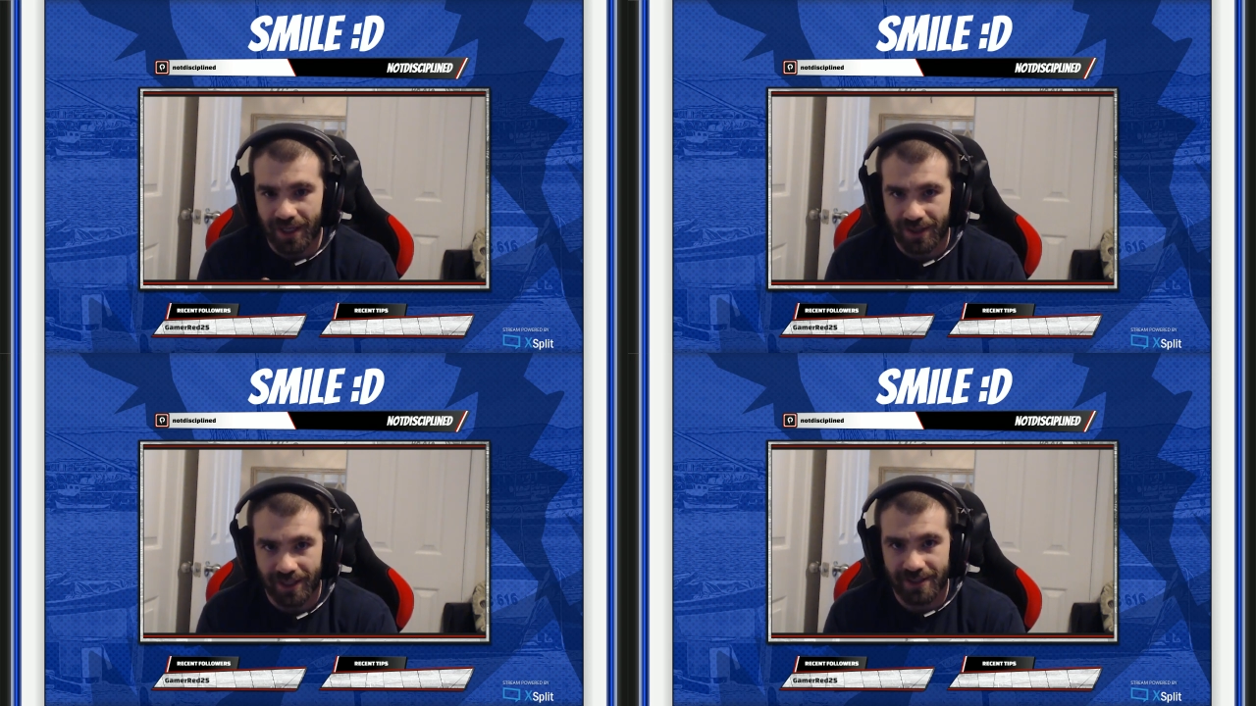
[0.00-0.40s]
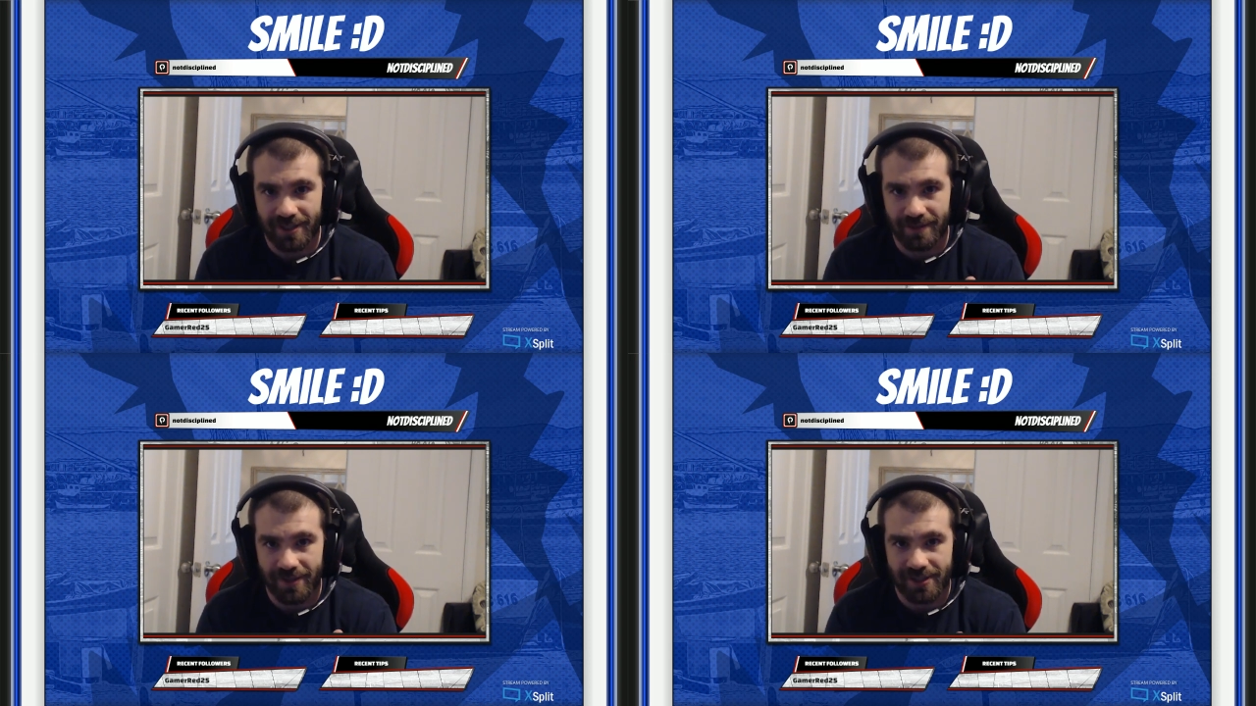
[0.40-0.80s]
and I think it's
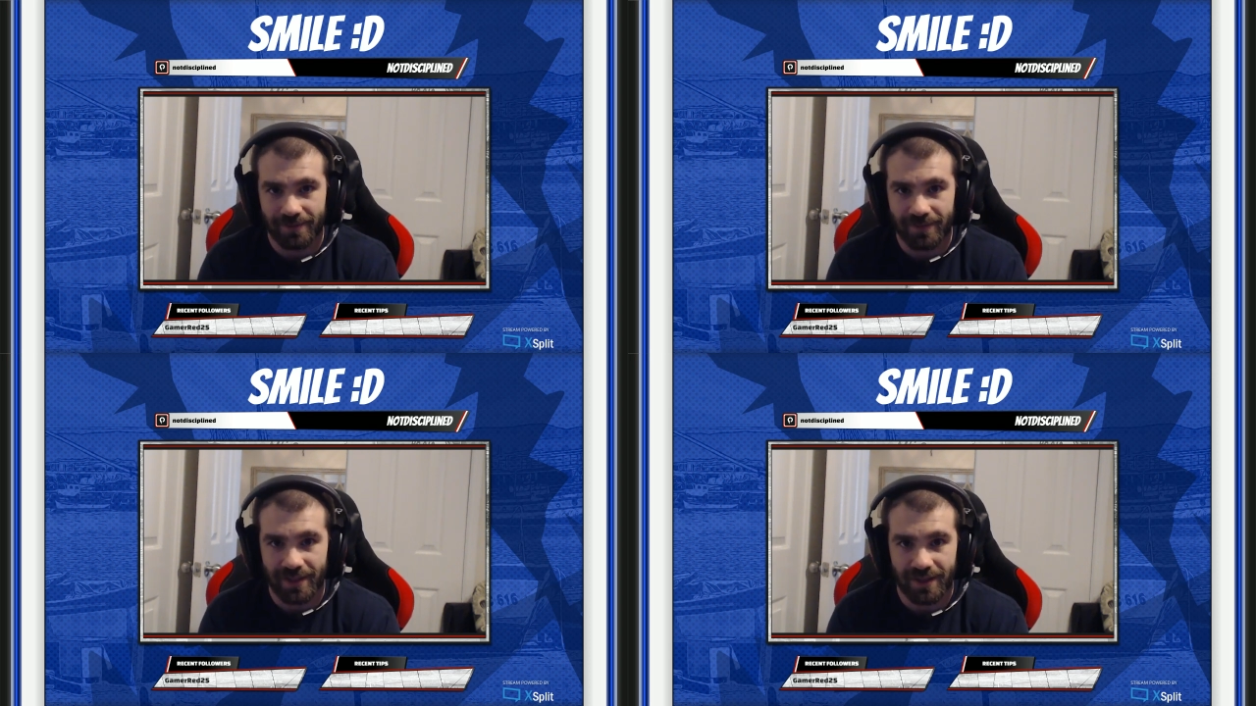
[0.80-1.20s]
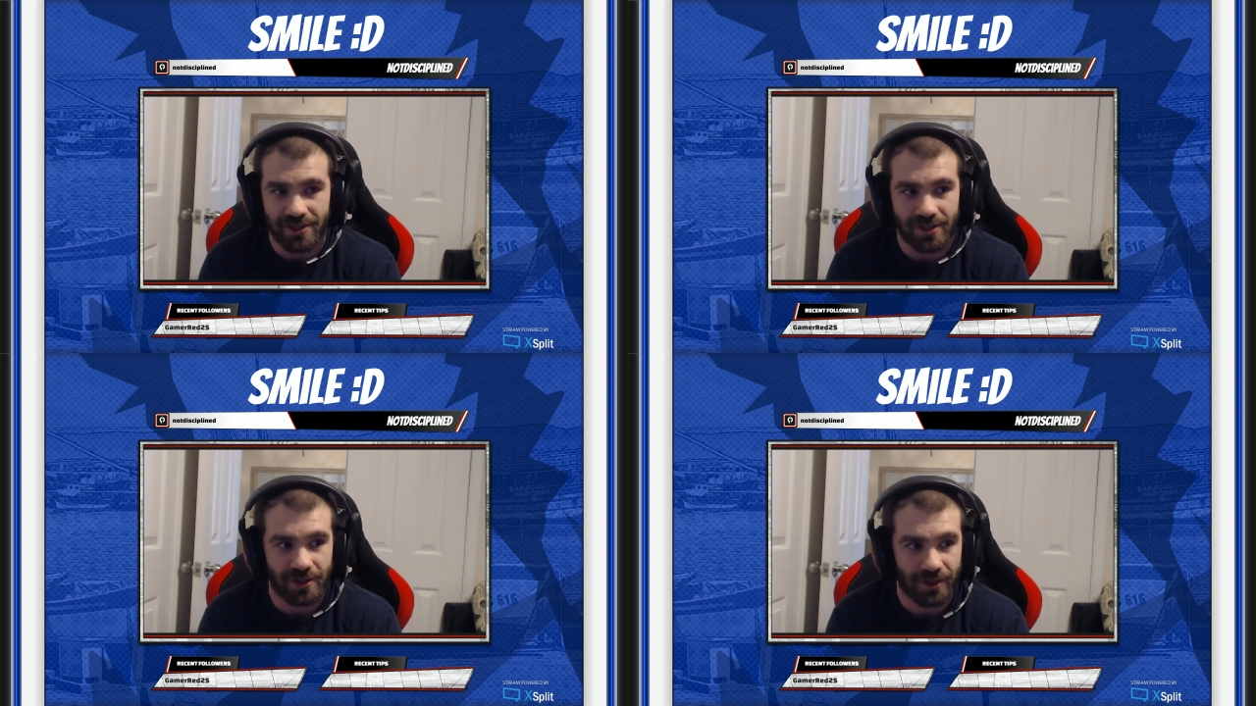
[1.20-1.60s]
going to be something
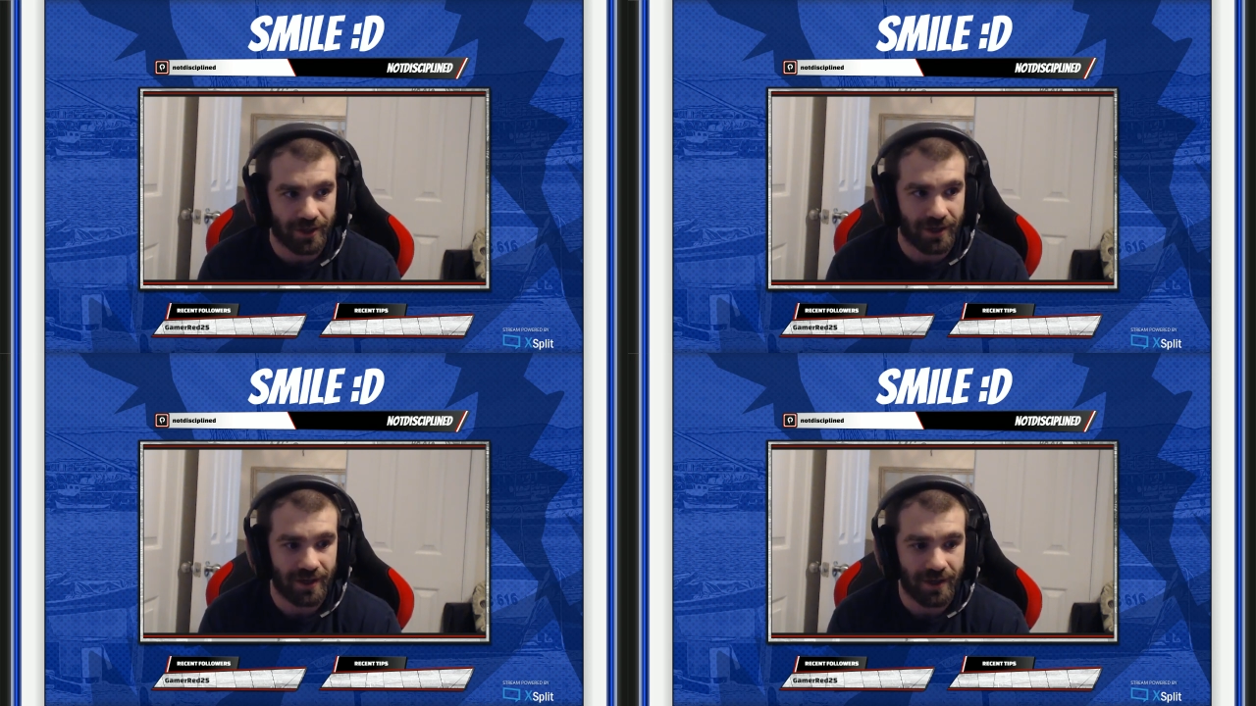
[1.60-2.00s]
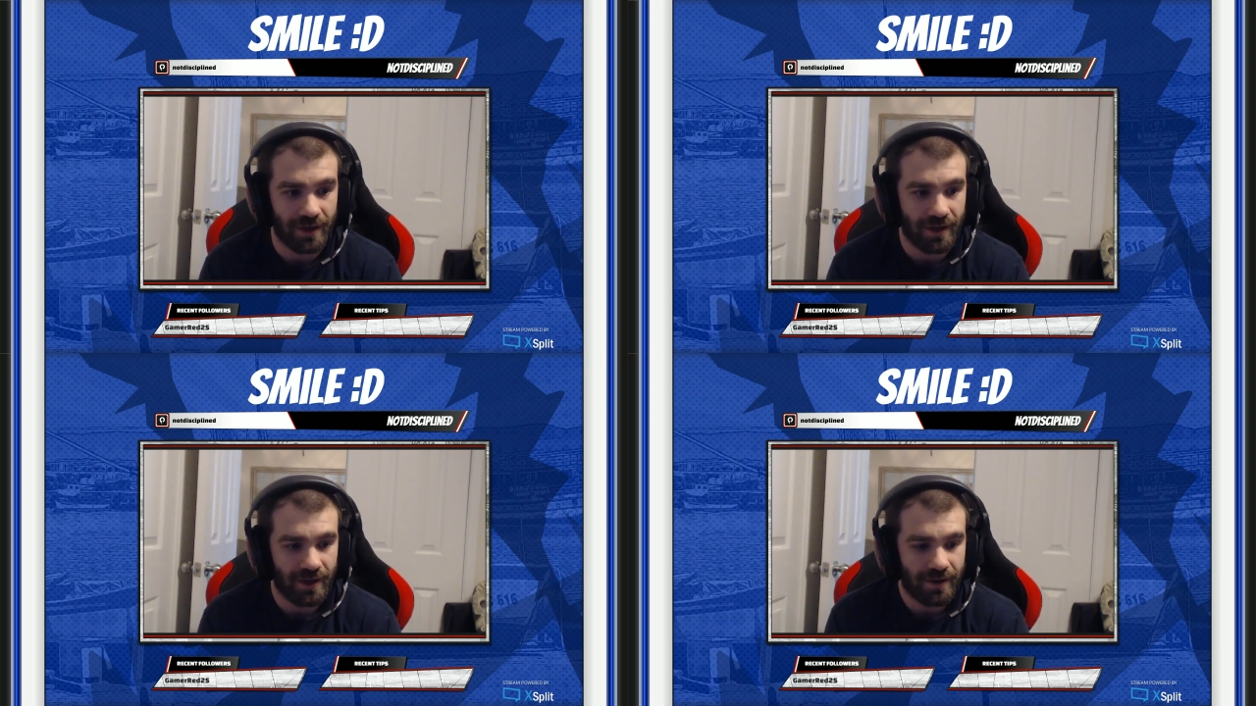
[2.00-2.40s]
that's good
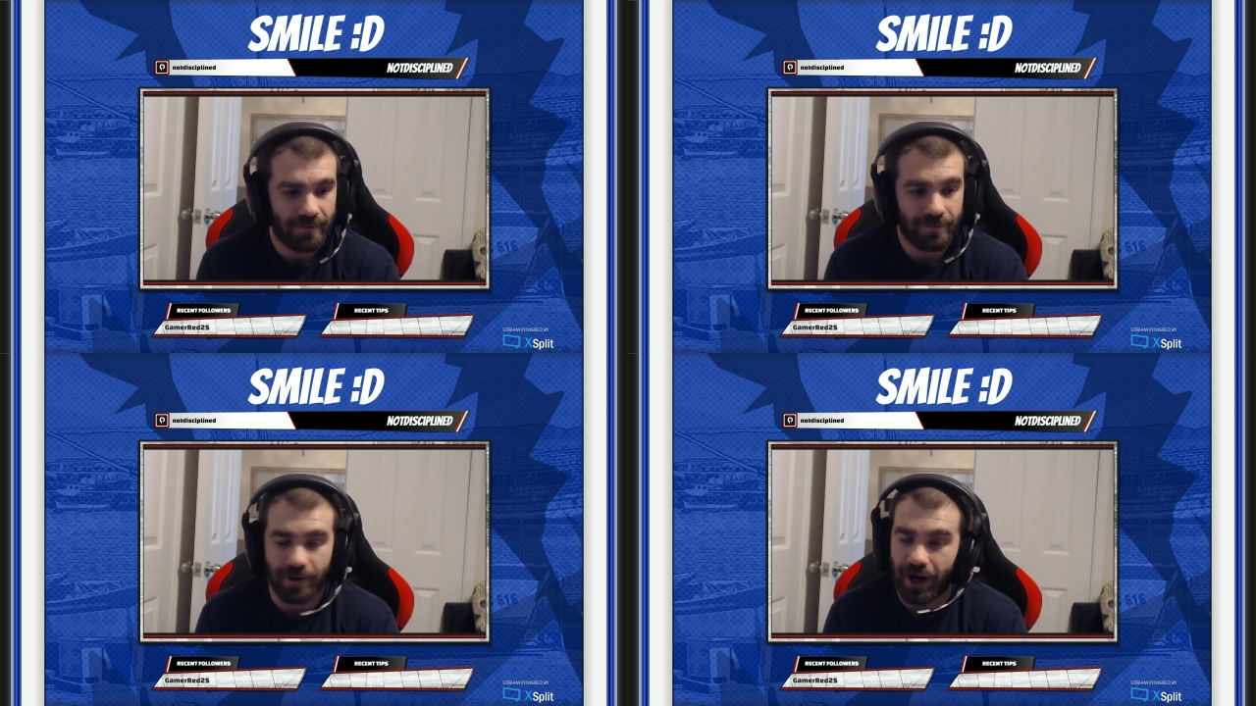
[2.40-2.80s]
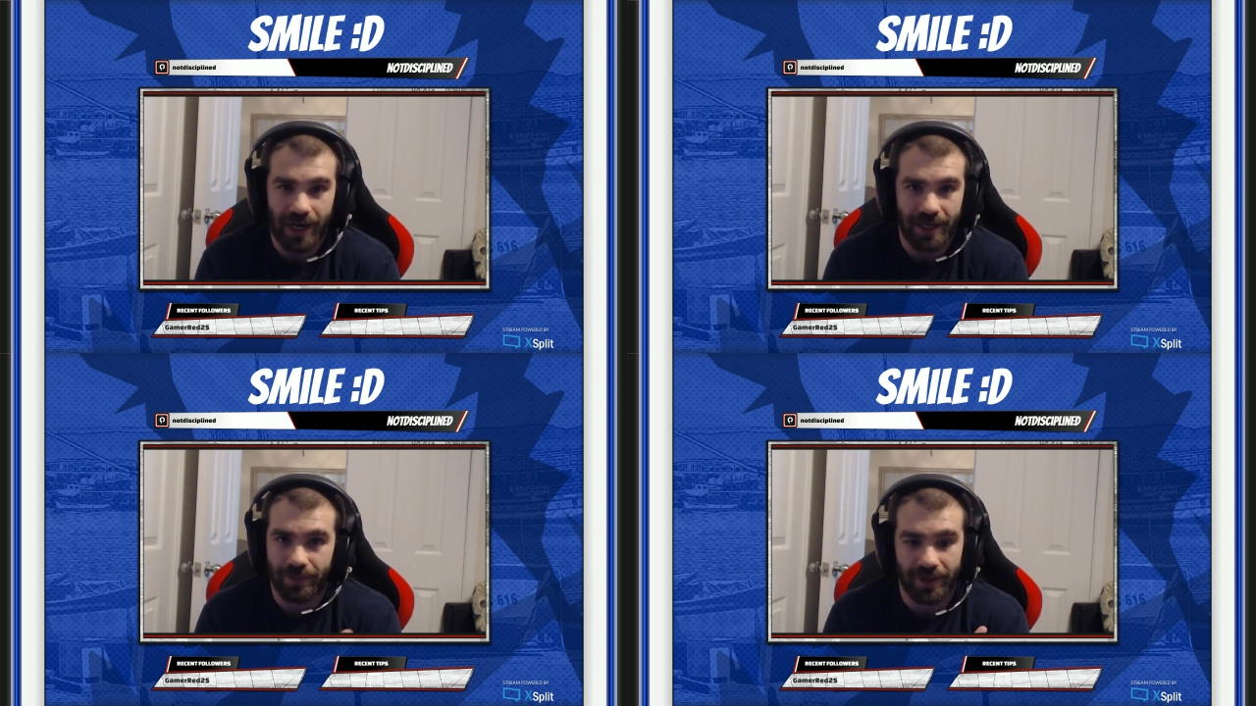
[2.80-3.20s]
for
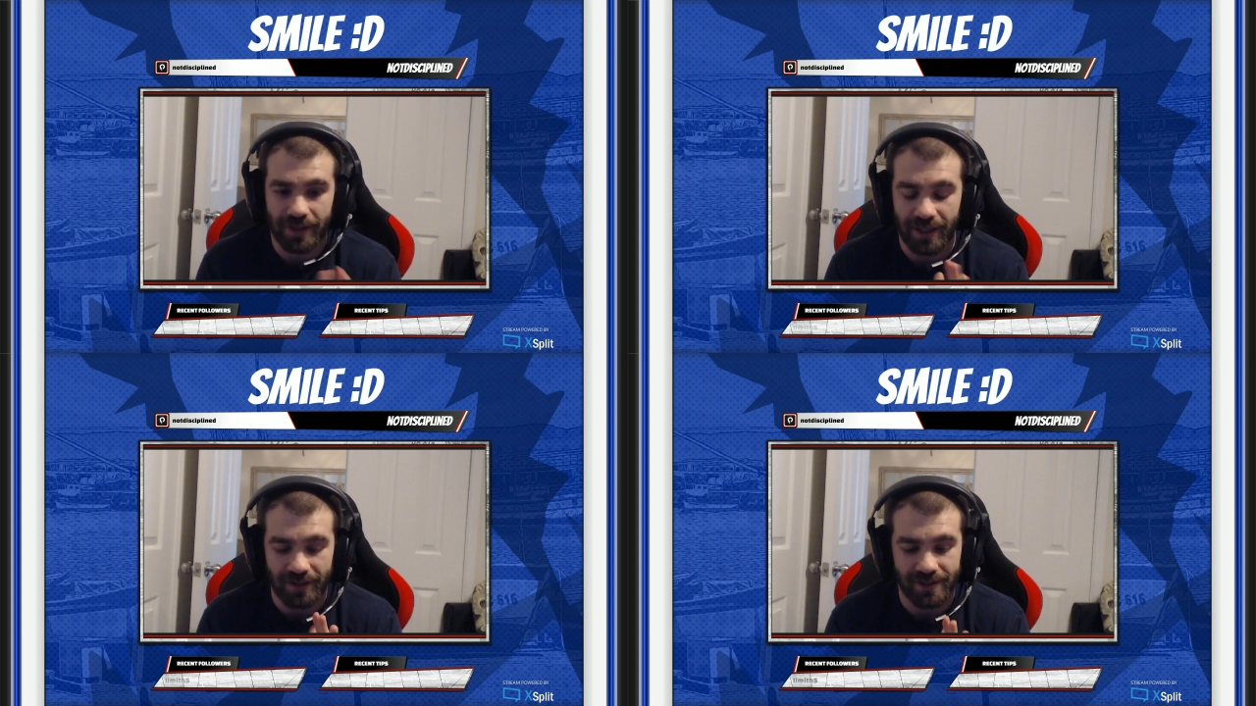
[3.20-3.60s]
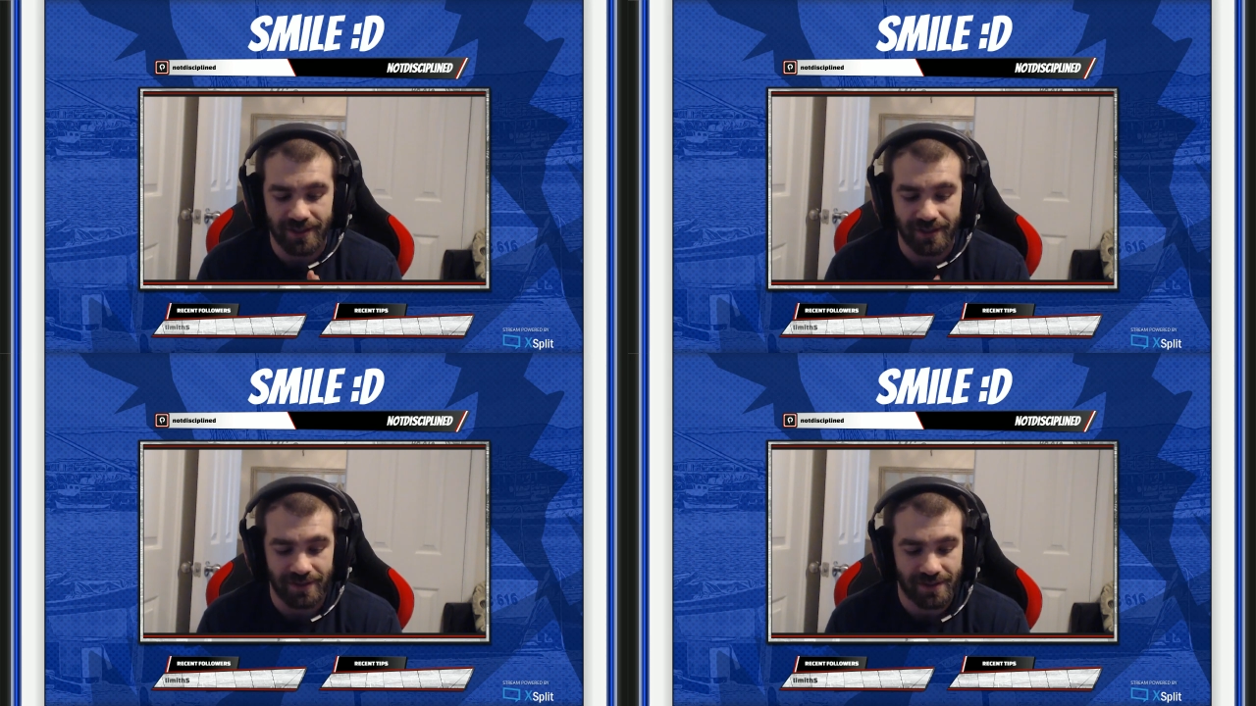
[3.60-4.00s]
anybody that
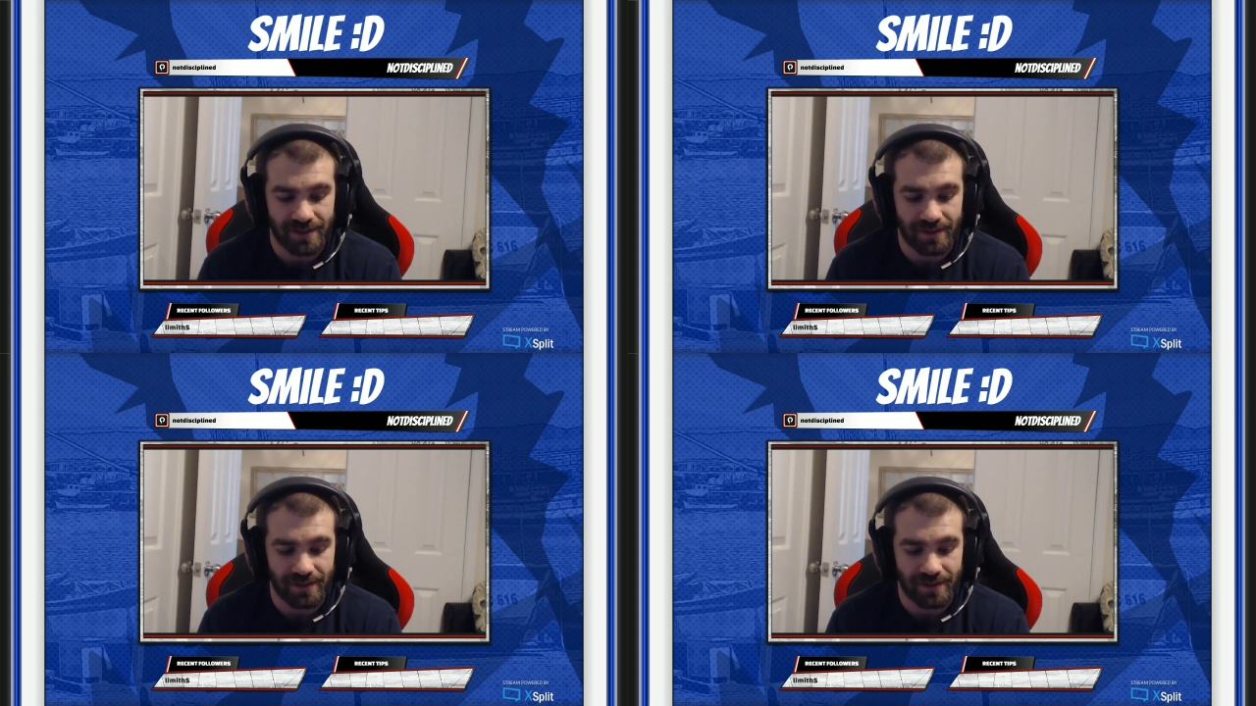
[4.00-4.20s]
listens.